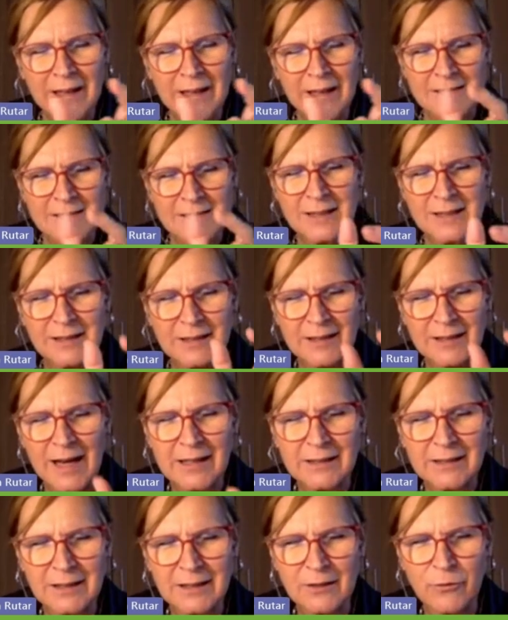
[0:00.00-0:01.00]
let's say,
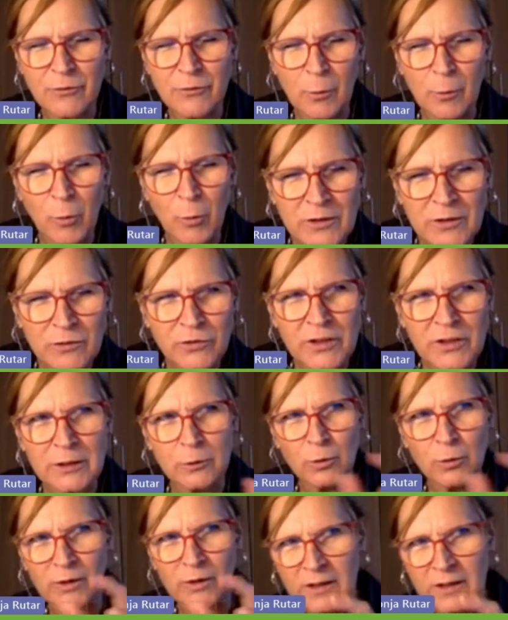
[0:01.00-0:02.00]
didactic from one
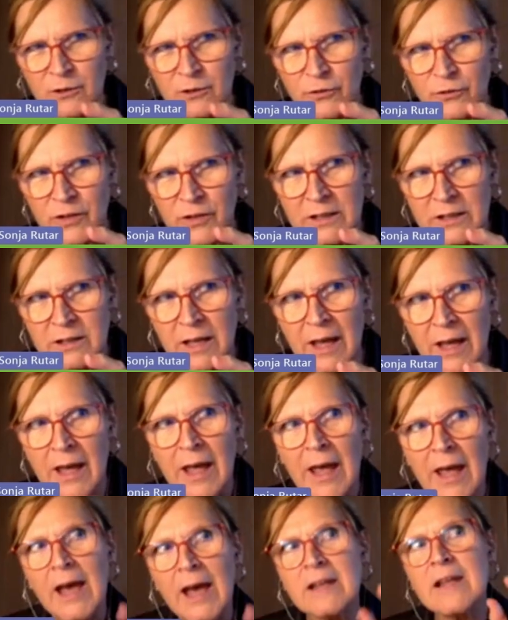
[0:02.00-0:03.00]
field to another field.
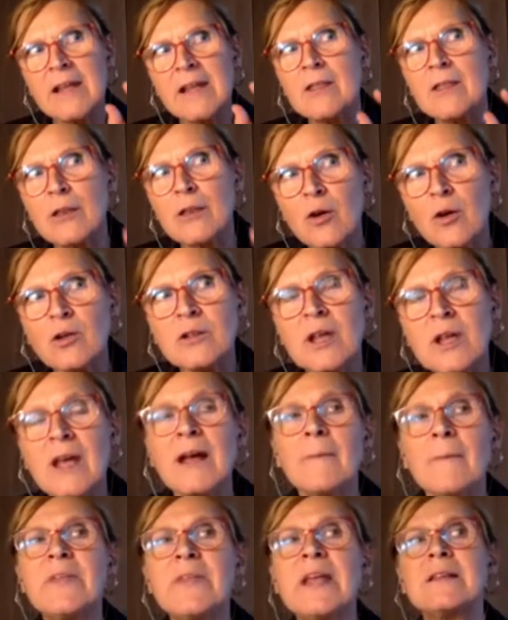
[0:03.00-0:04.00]
And I thought
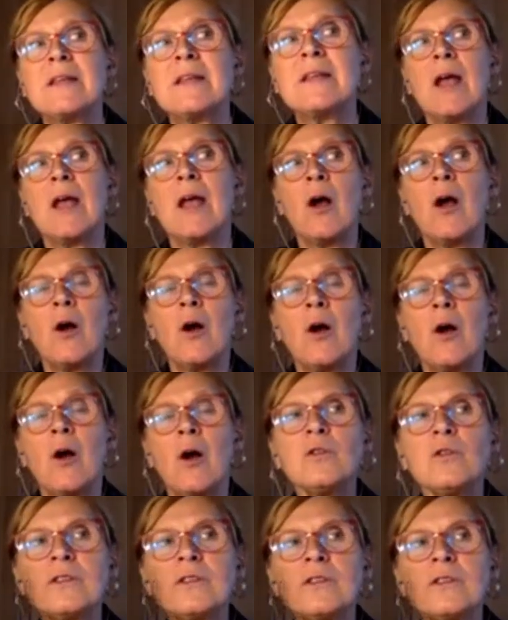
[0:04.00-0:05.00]
that
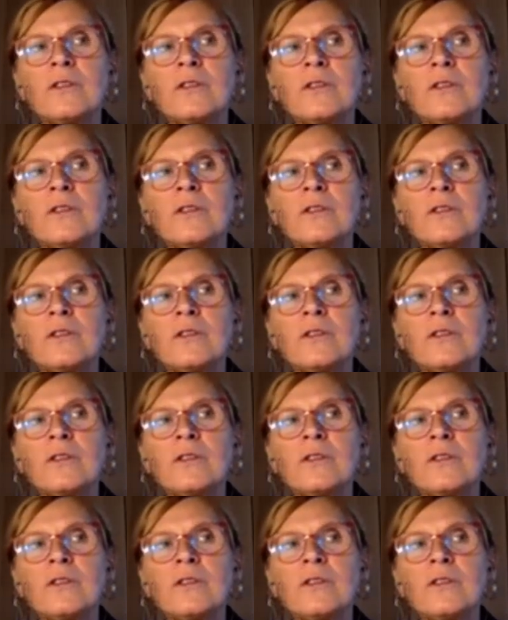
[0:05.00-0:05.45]
all these